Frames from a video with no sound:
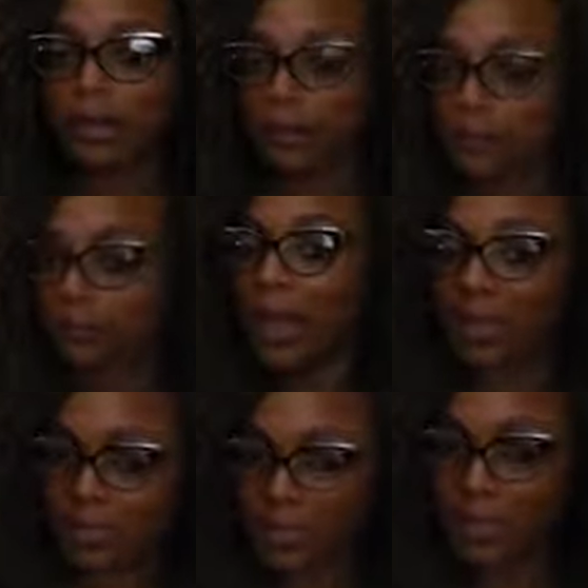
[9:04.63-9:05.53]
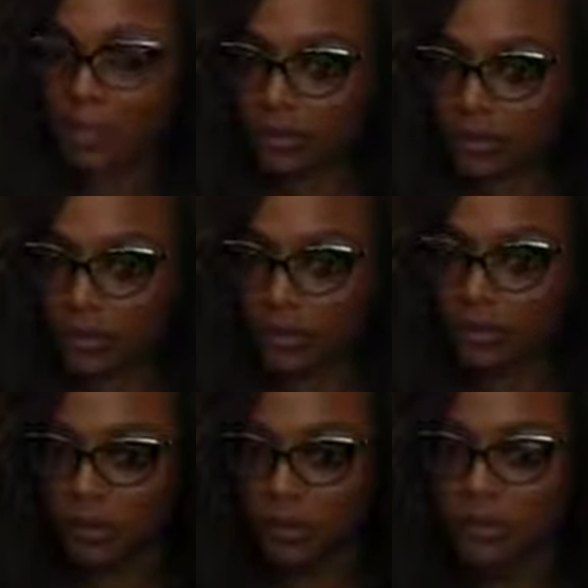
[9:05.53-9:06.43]
like smack his hand
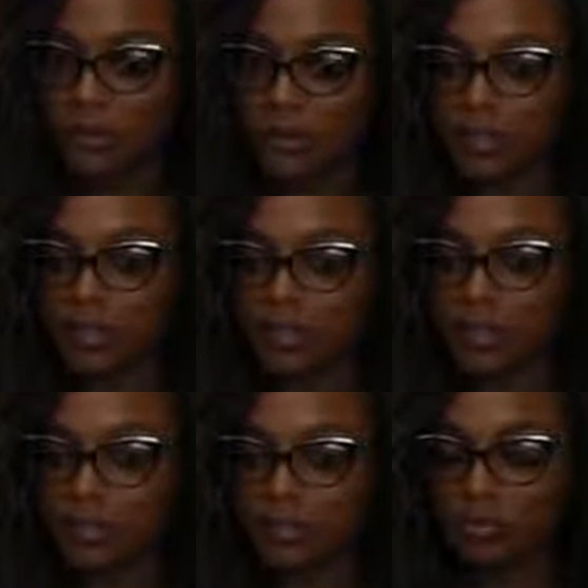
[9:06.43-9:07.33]
away because he